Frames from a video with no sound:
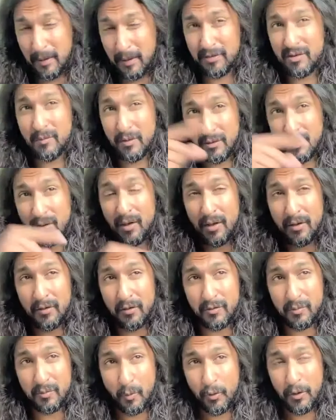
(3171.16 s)
to someone
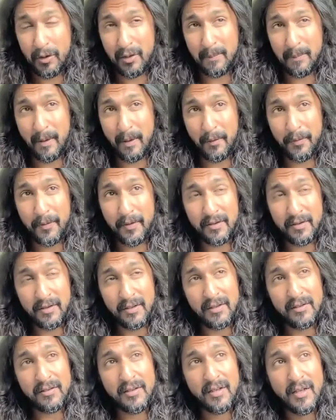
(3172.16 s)
morning about this,
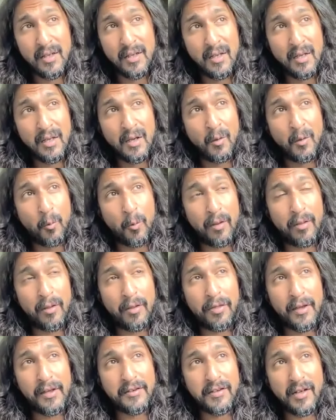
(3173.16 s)
is one of the
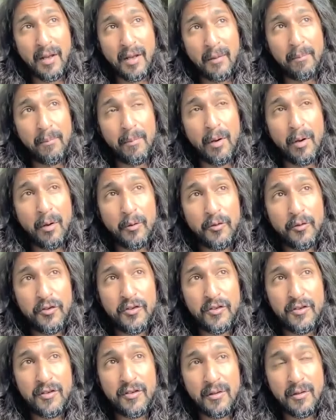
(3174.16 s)
things that I'm
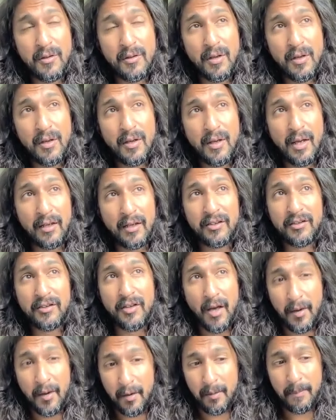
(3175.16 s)
most
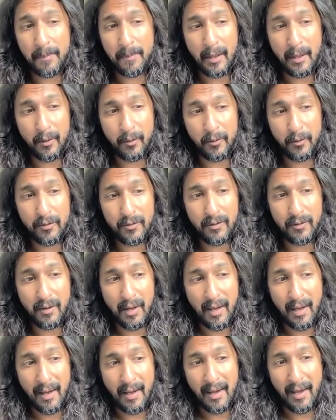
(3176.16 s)
excited about
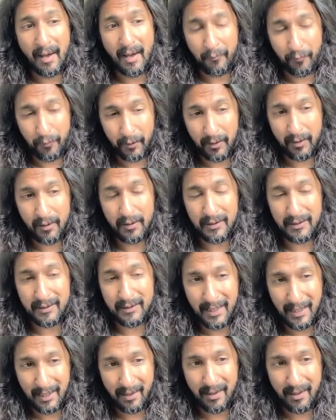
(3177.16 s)
Africa
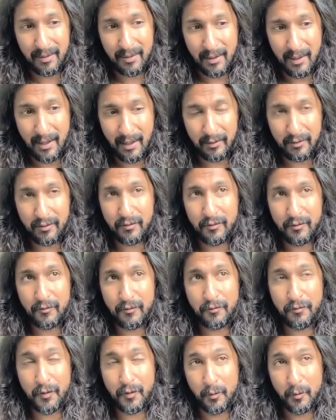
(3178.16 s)
tech in the next
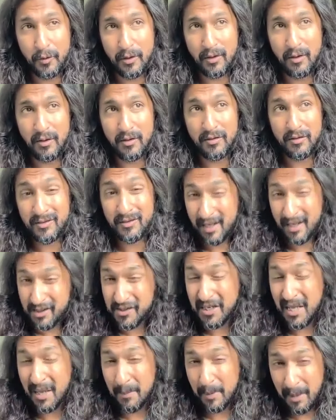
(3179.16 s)
few years is
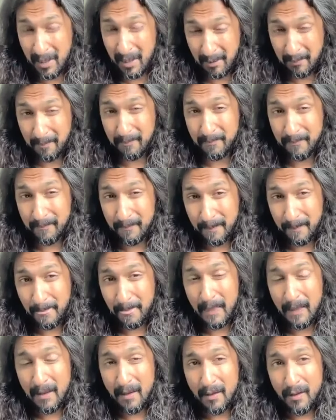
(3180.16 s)
actually M&A.
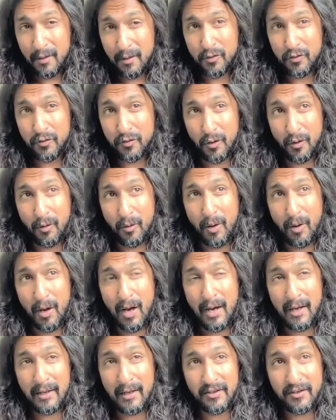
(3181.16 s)
So
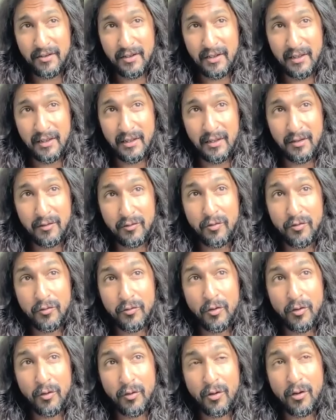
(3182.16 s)
I see,
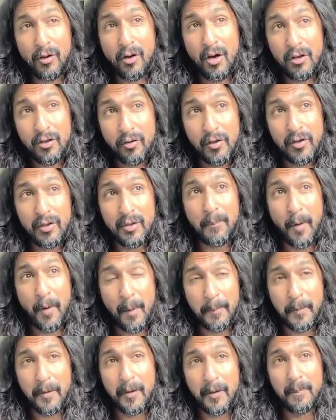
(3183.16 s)
so contrary to
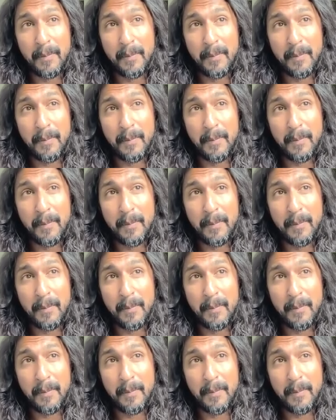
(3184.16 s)
popular